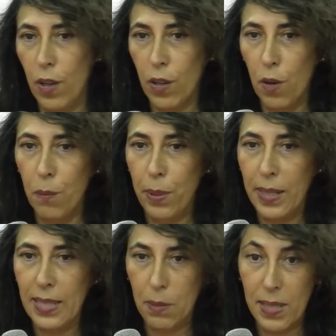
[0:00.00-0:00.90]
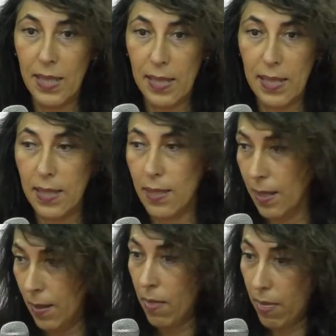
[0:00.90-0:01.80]
companies, businesses
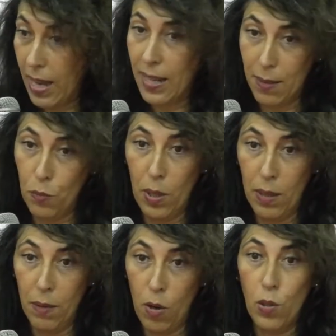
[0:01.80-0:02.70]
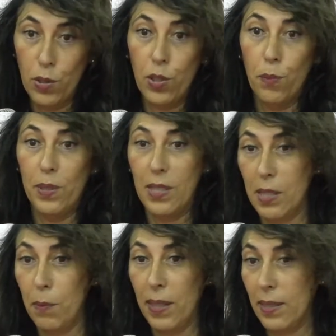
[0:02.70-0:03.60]
that will also
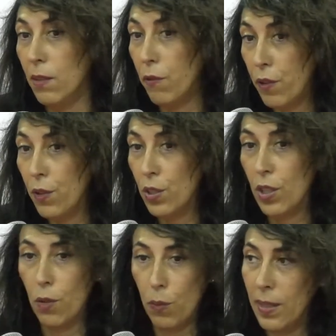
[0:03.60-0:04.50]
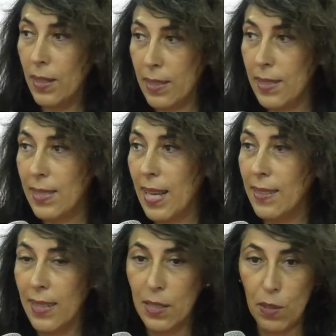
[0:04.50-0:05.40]
participate in the future when it's
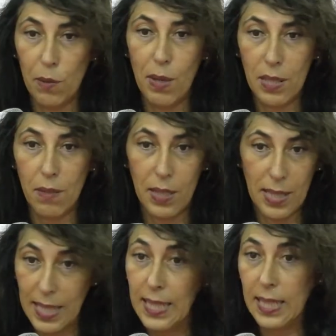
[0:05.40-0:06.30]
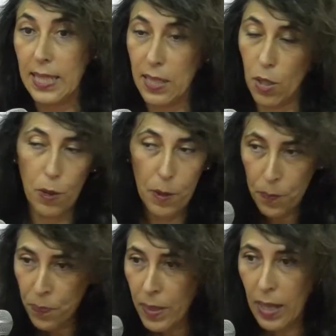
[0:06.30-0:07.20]
extended to the rest of the city. So
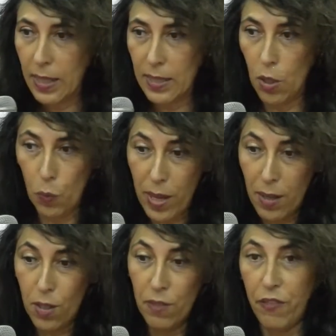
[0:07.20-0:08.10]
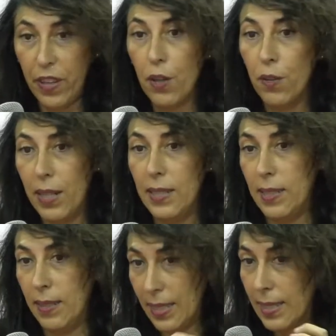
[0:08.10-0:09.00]
we are
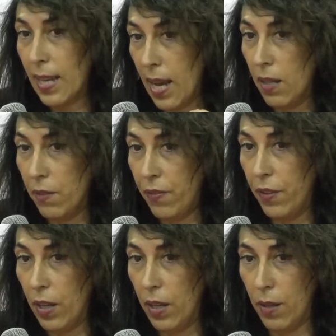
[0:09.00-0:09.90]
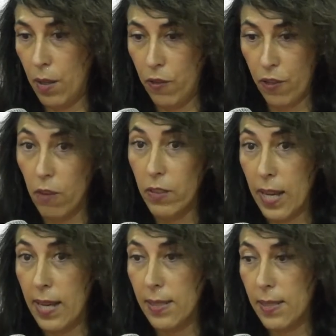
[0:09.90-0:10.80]
configuring this kind of
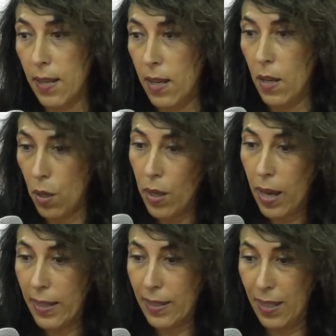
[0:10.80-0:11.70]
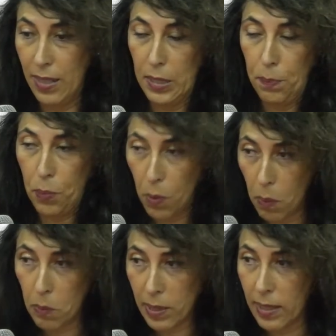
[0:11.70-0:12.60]
governance. And it's
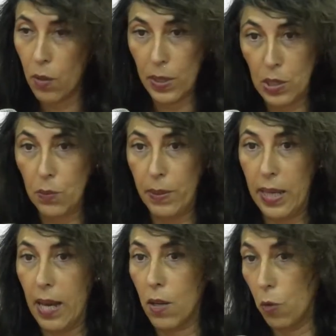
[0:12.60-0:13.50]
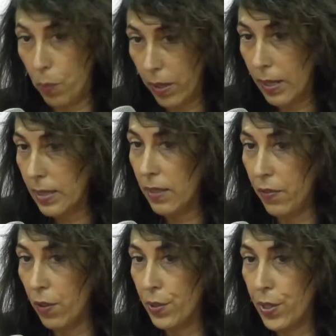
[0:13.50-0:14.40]
probably going to be a cooperative
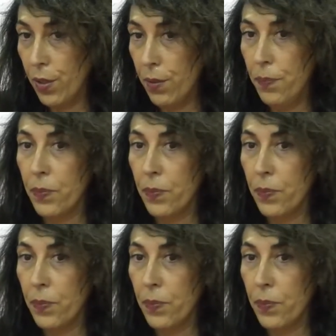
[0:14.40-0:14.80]
also,